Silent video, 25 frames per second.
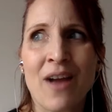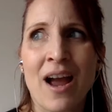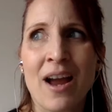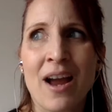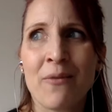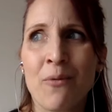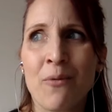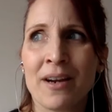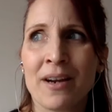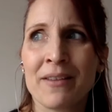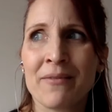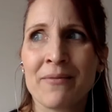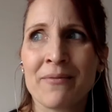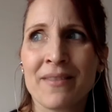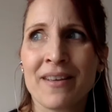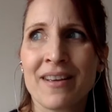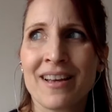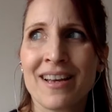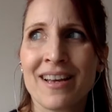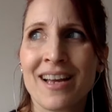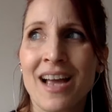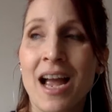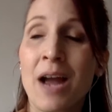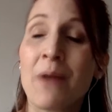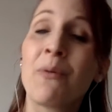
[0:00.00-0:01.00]
want
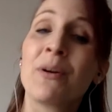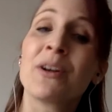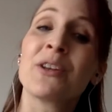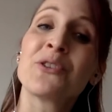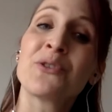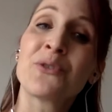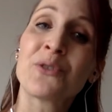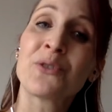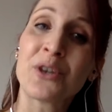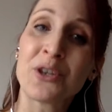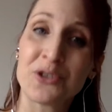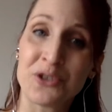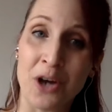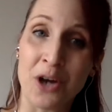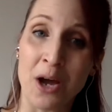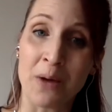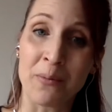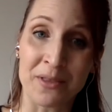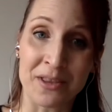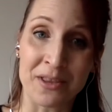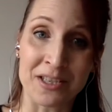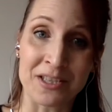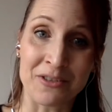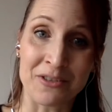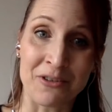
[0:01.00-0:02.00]
to do a good job
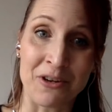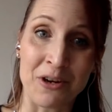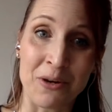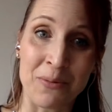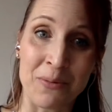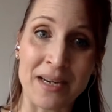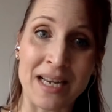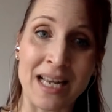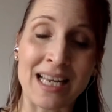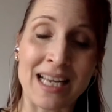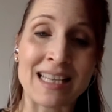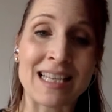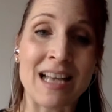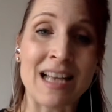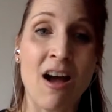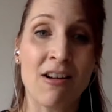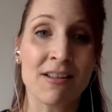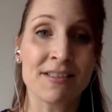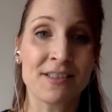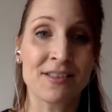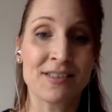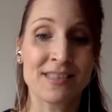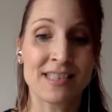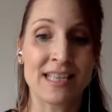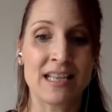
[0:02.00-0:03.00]
with this group. And I can
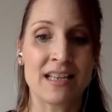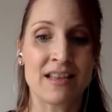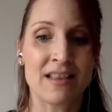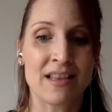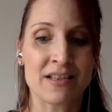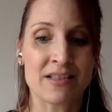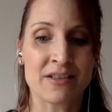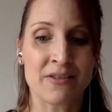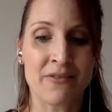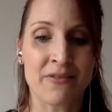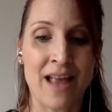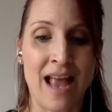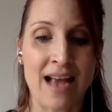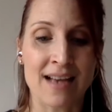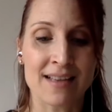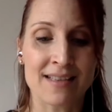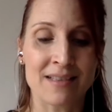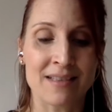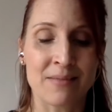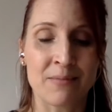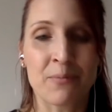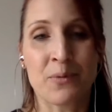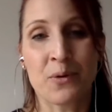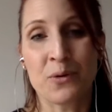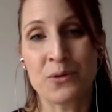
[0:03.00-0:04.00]
also see there's an
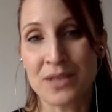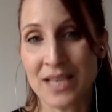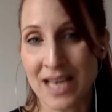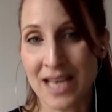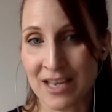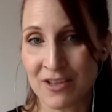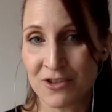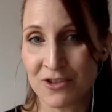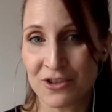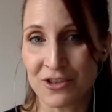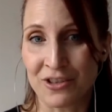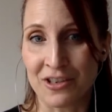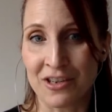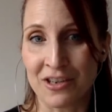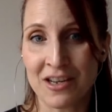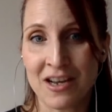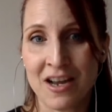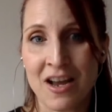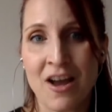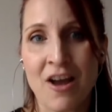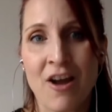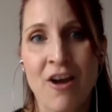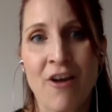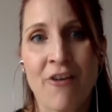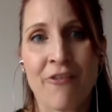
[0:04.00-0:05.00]
excellent potential
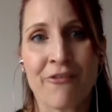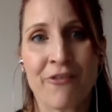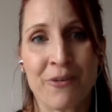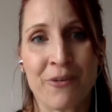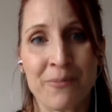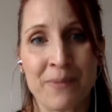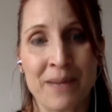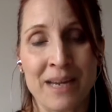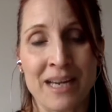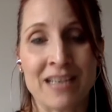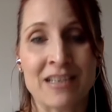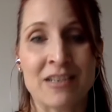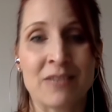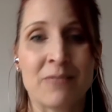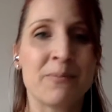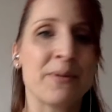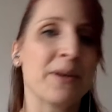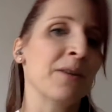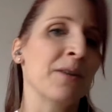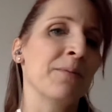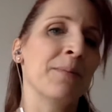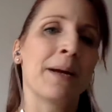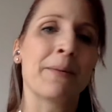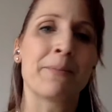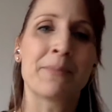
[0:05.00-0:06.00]
for me to
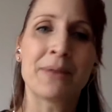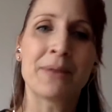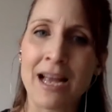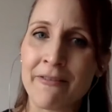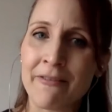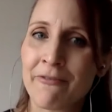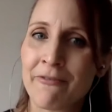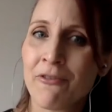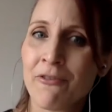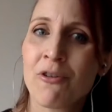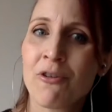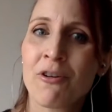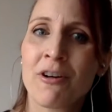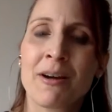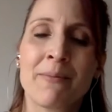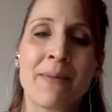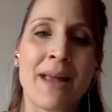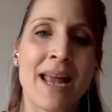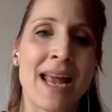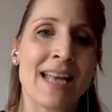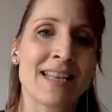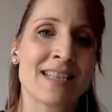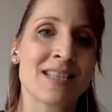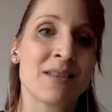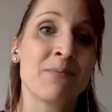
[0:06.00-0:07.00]
build my platform
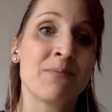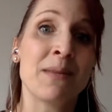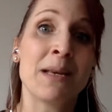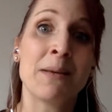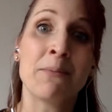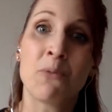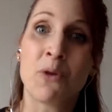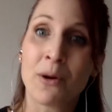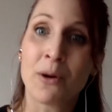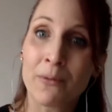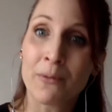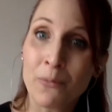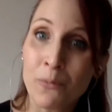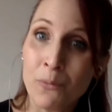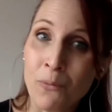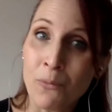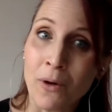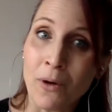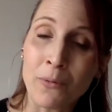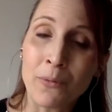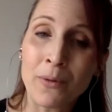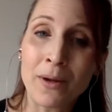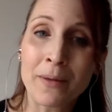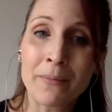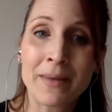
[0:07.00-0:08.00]
and to meet more
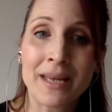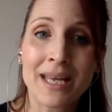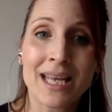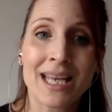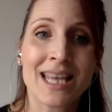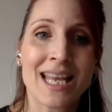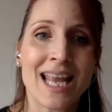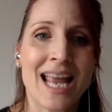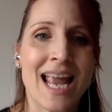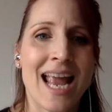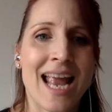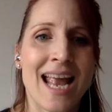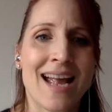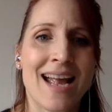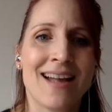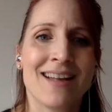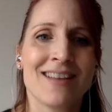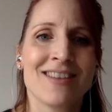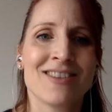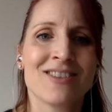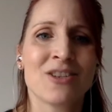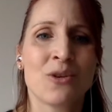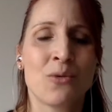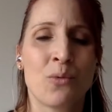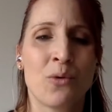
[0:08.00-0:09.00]
women
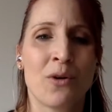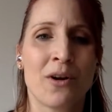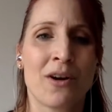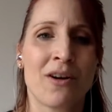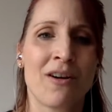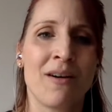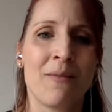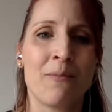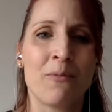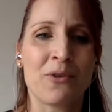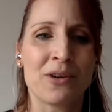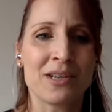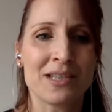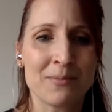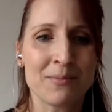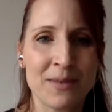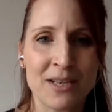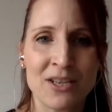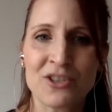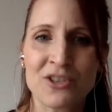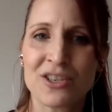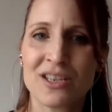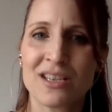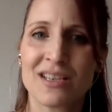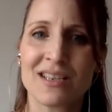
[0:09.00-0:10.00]
and to work on more
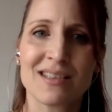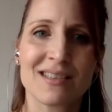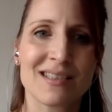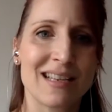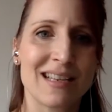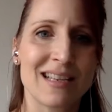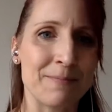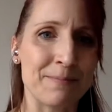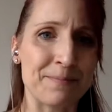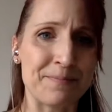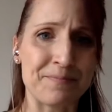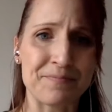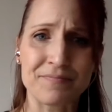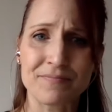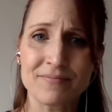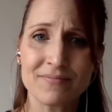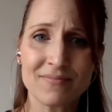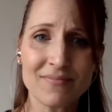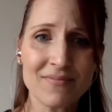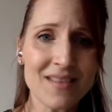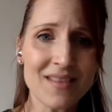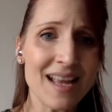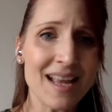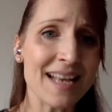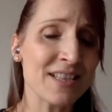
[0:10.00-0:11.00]
speeches. And
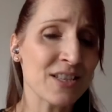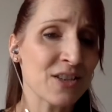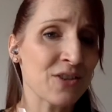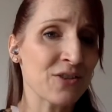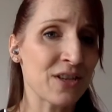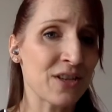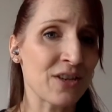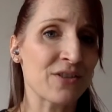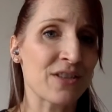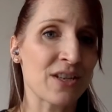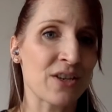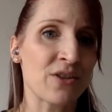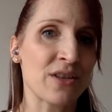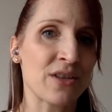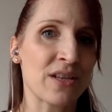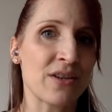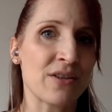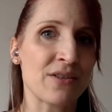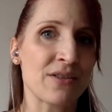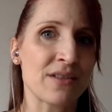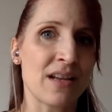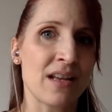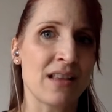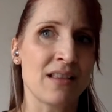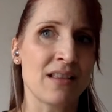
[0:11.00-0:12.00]

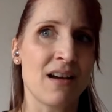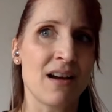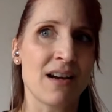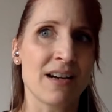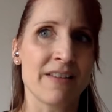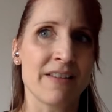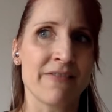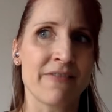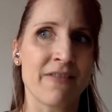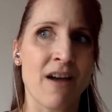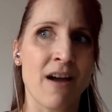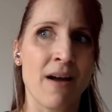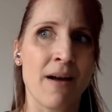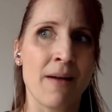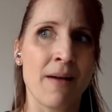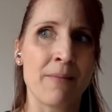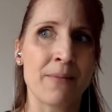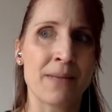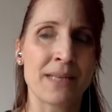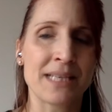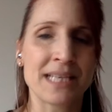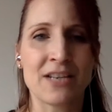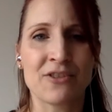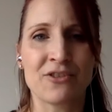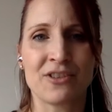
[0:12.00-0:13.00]
there's a lot of
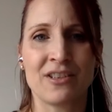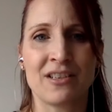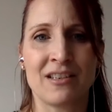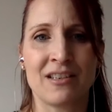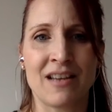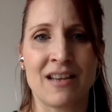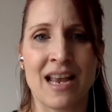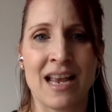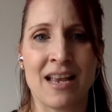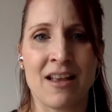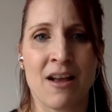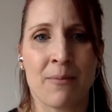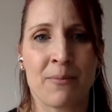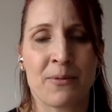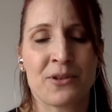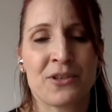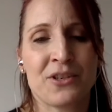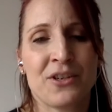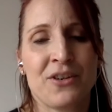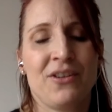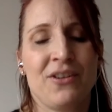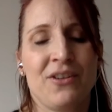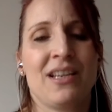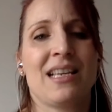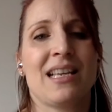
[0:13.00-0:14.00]
potential and
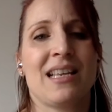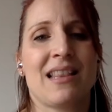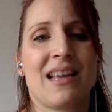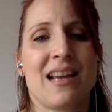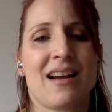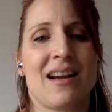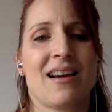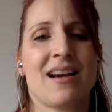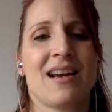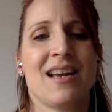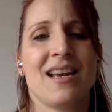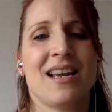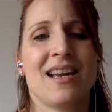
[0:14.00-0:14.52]
opportunity there.